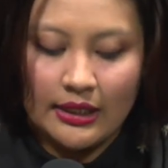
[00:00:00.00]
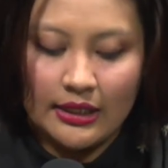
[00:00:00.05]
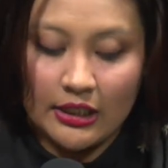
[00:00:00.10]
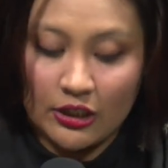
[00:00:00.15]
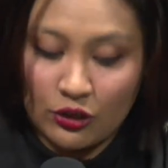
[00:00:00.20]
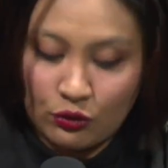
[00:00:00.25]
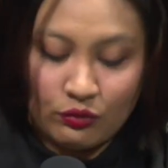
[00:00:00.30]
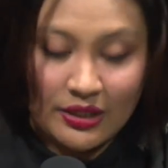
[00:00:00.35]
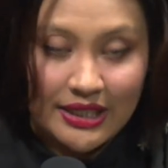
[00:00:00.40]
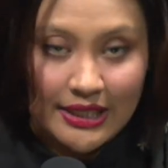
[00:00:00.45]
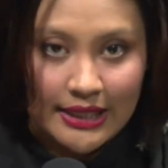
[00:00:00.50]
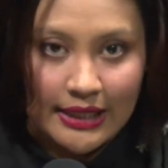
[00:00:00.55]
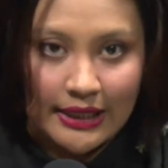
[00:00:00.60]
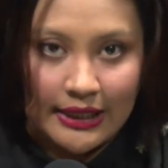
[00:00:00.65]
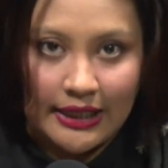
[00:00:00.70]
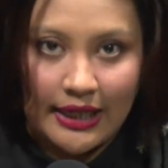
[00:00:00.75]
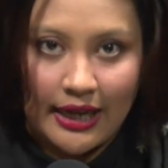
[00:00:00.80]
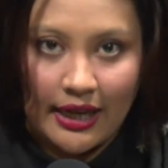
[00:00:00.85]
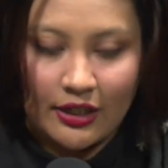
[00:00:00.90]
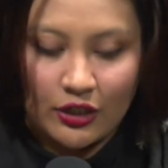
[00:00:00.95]
Just
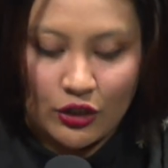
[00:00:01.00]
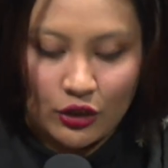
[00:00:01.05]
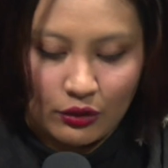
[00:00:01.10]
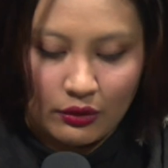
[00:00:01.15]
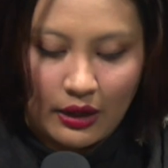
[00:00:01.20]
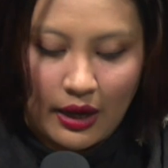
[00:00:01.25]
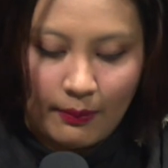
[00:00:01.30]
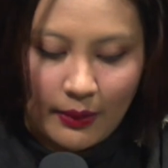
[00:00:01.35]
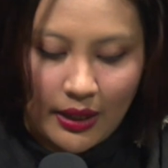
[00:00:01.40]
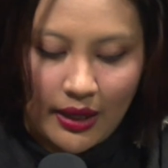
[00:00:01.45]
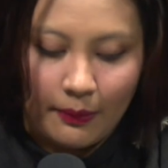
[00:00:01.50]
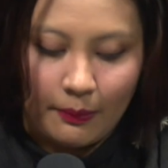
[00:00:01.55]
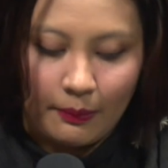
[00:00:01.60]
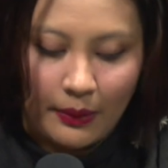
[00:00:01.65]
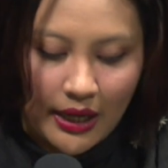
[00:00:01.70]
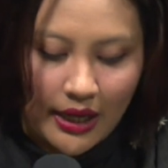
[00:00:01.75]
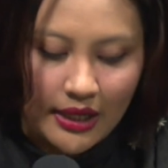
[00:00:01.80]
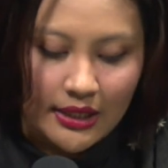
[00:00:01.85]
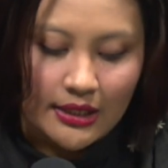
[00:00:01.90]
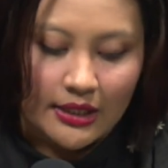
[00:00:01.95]
recently at the Ceramah,
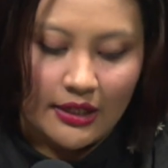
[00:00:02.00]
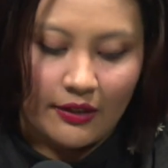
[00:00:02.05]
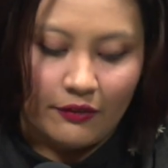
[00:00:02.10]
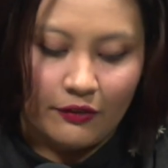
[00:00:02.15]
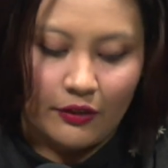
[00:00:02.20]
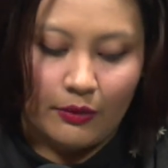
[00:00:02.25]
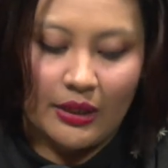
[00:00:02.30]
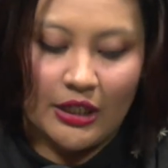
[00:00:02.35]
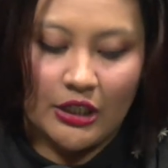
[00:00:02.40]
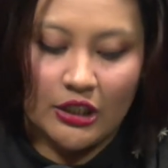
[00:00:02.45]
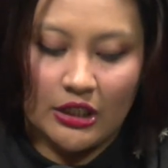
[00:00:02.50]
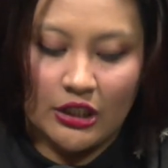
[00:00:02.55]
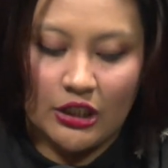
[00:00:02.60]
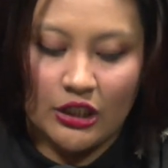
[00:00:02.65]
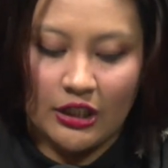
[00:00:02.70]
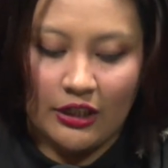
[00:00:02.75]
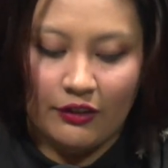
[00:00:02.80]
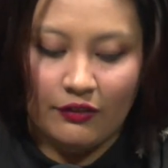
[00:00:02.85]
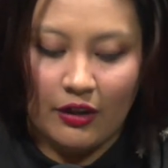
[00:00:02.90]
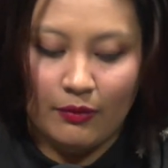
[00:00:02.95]
PAS Information
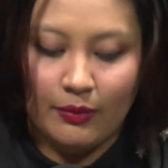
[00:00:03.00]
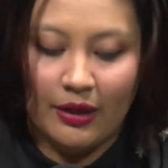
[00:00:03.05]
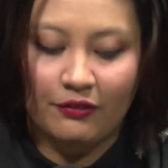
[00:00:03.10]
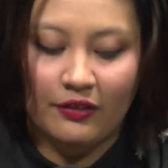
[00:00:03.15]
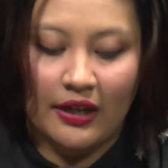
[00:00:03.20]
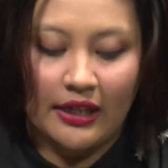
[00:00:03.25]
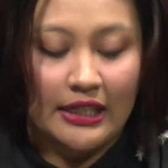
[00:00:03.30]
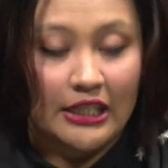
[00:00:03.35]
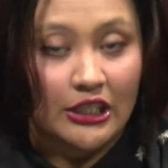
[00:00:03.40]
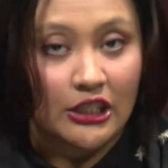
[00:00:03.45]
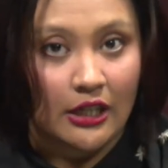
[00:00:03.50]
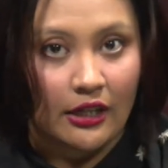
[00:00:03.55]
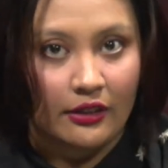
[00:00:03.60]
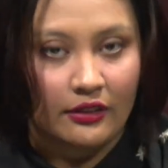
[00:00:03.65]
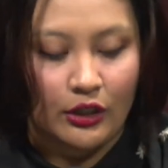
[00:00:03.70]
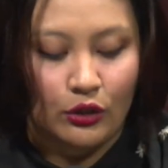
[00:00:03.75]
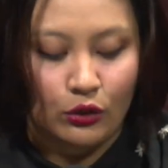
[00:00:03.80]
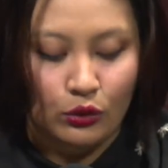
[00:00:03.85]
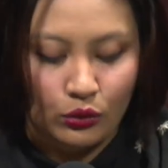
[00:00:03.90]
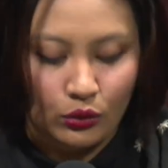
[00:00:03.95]
Chief Ahmad Fadli
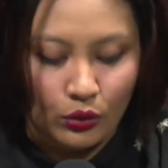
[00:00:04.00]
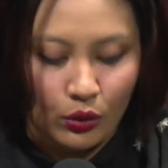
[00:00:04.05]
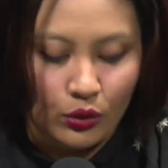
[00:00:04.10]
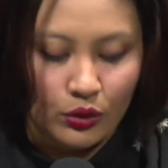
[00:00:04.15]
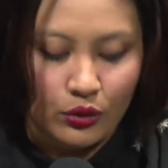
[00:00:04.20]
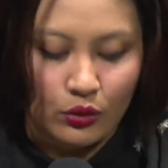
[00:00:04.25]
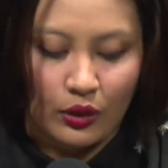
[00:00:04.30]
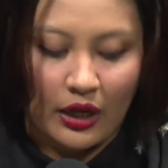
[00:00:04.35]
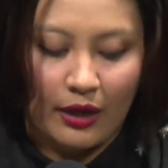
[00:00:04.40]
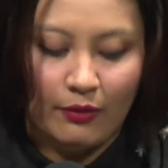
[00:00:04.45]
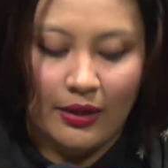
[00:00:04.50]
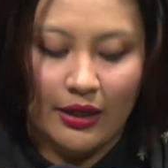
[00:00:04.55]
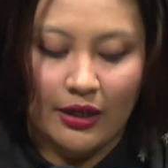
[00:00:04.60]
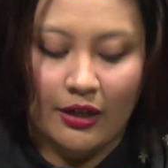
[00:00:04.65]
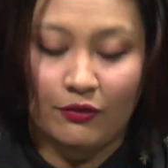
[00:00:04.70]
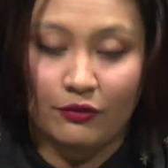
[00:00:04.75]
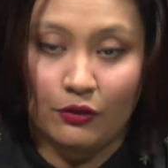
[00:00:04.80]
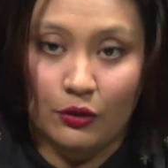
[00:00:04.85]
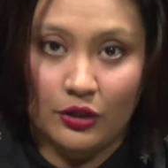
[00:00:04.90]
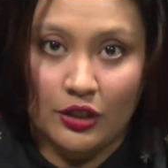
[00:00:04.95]
Shari told Sungai
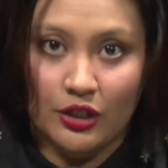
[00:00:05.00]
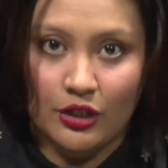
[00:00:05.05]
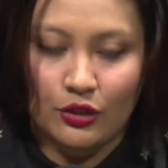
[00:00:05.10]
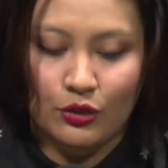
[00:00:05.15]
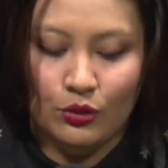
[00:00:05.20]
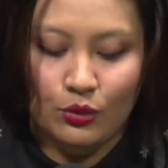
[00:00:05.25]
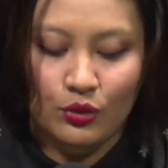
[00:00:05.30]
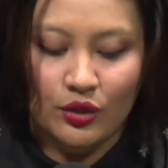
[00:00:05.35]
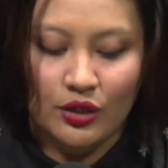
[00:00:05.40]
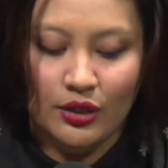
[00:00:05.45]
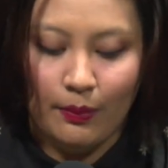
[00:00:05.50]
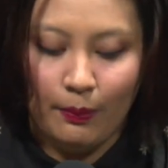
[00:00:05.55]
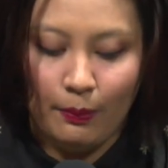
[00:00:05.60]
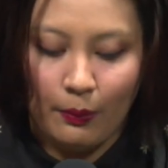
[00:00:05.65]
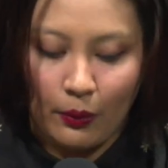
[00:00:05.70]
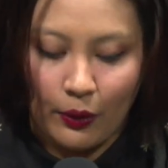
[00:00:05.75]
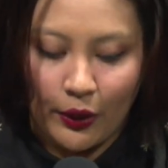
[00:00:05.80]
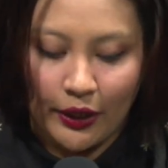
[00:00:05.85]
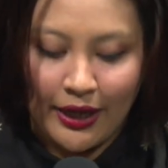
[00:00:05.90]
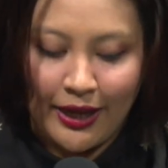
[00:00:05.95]
Bakap voters to
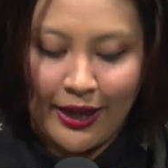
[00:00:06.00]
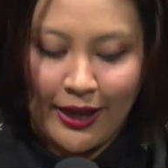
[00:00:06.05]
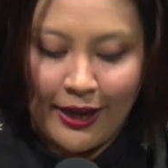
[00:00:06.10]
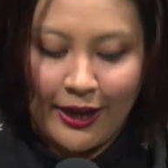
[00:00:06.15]
support